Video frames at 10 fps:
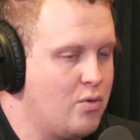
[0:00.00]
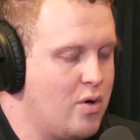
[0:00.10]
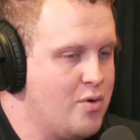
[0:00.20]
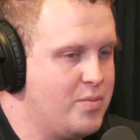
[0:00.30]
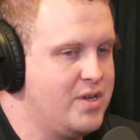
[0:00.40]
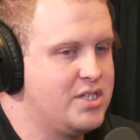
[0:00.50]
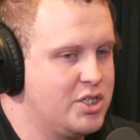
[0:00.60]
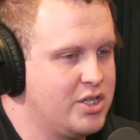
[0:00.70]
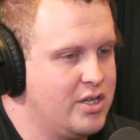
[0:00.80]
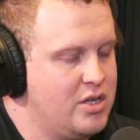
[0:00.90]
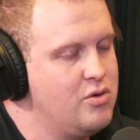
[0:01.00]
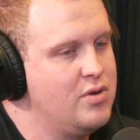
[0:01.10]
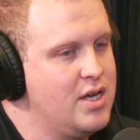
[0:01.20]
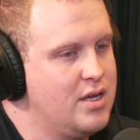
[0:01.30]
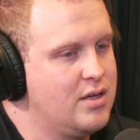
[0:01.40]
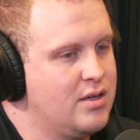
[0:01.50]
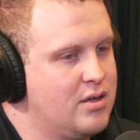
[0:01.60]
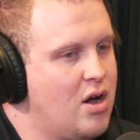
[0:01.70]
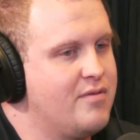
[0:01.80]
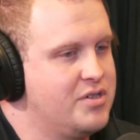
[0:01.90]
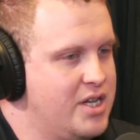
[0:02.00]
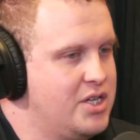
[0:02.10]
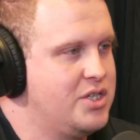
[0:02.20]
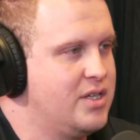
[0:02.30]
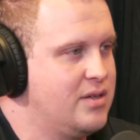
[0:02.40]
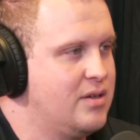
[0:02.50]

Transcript: it would be such a unique conversation.